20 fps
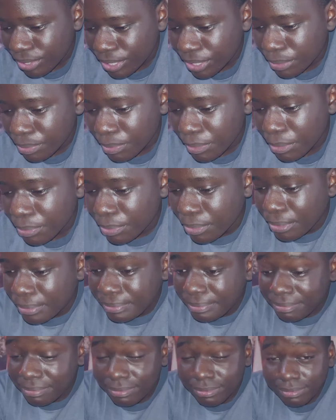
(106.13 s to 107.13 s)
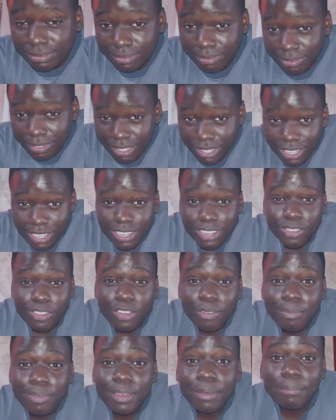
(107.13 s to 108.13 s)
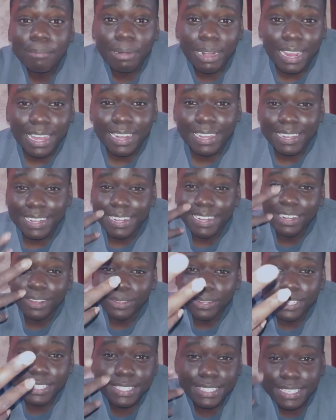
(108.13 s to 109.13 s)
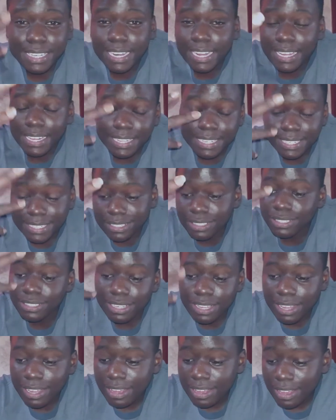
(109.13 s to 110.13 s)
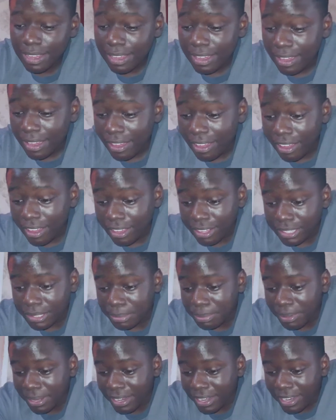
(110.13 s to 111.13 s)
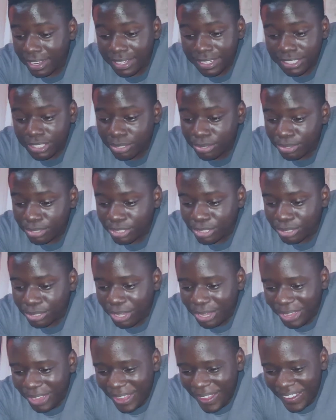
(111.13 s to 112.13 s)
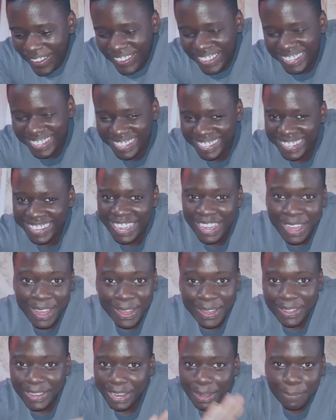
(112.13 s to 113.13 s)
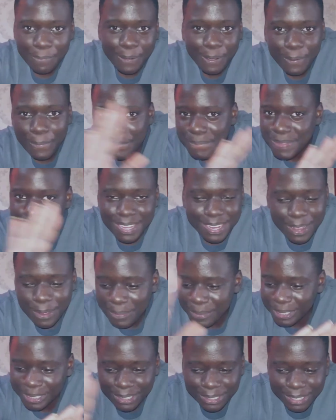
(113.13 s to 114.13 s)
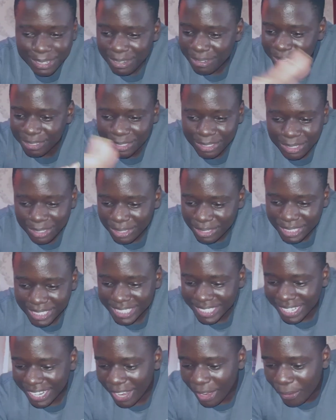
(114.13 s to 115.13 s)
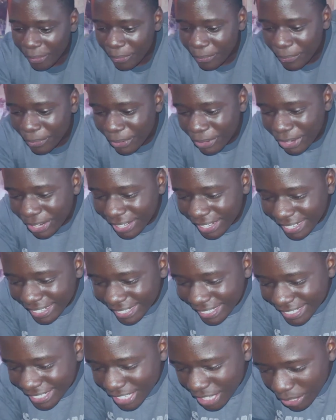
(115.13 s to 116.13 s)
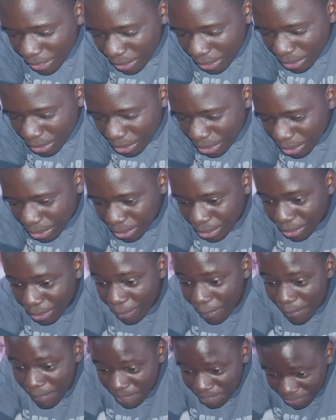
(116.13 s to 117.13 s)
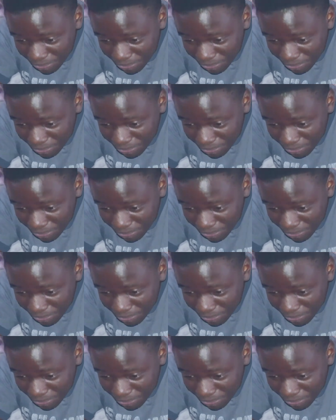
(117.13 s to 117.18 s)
these people. Nakwambia I'm blind right now. This light it's blind. Hata si kama sione vizuri usinilaumu. Shout out to